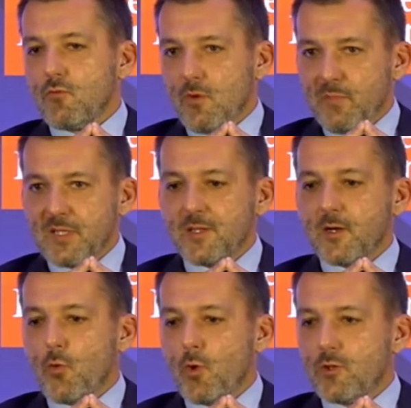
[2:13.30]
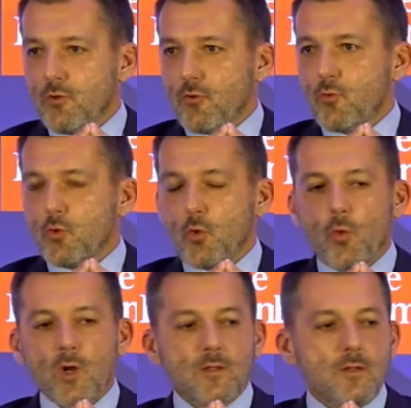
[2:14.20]
to a better quality or good
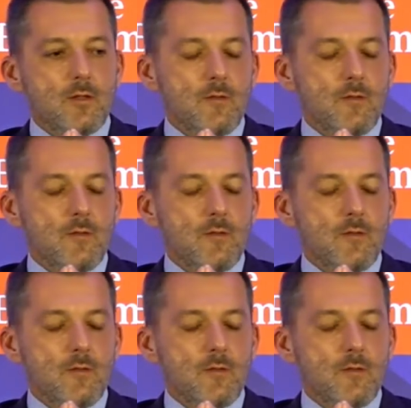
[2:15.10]
quality